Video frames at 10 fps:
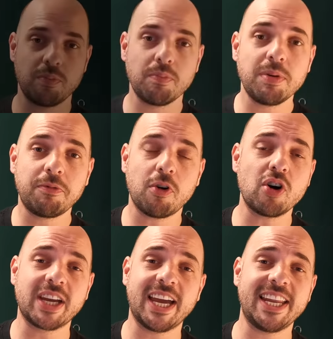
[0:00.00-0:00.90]
Before
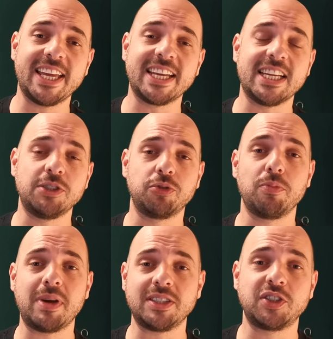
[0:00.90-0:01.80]
getting into the
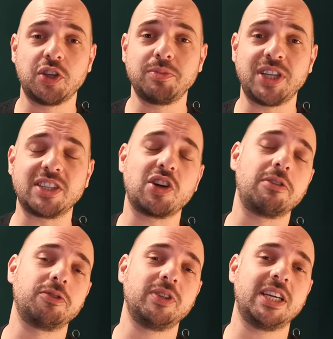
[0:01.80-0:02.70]
main subject
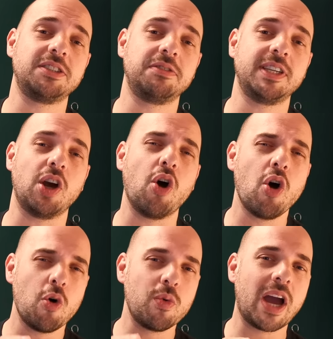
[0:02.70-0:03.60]
of today's video,
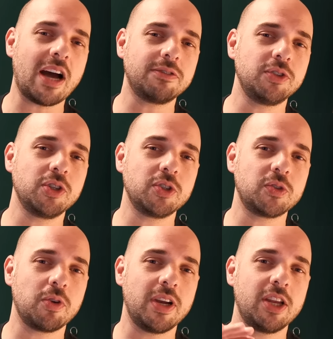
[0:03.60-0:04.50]
we have to go
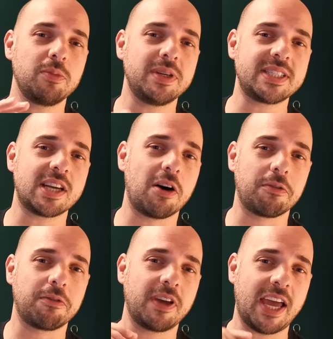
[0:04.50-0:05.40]
through a little bit
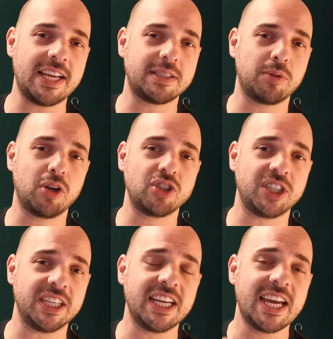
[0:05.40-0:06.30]
of
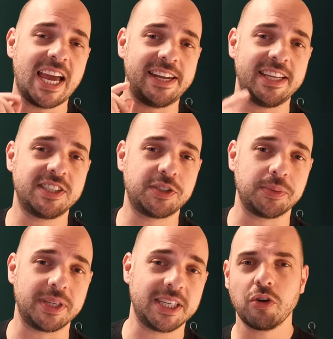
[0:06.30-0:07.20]
etymology and
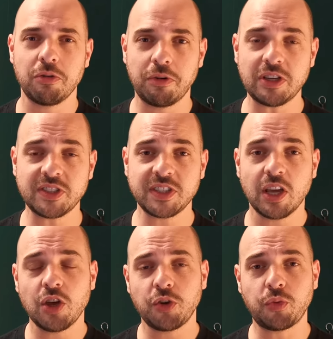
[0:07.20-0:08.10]
history. First,
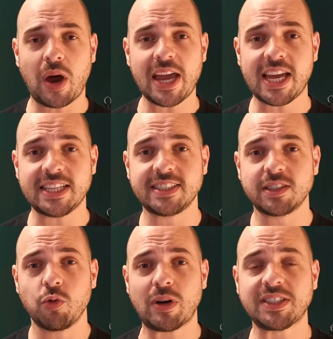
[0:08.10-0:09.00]
Triads
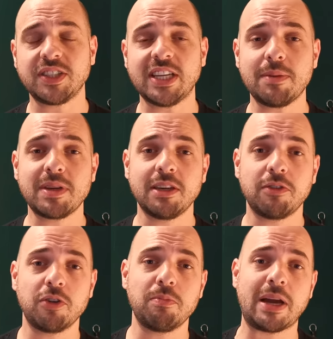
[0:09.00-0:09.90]
was the name
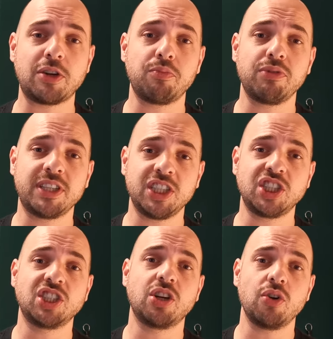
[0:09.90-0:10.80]
given by the
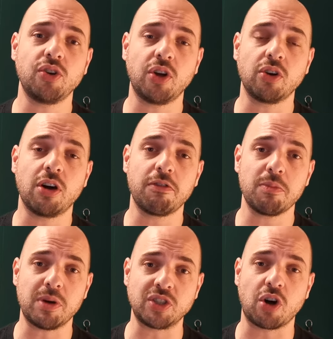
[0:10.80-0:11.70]
British colonial
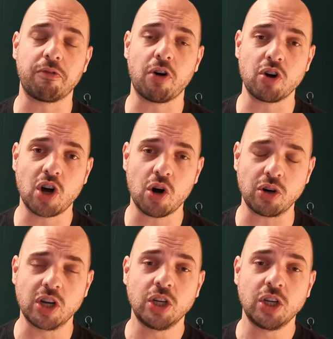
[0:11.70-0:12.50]
government of Hong Kong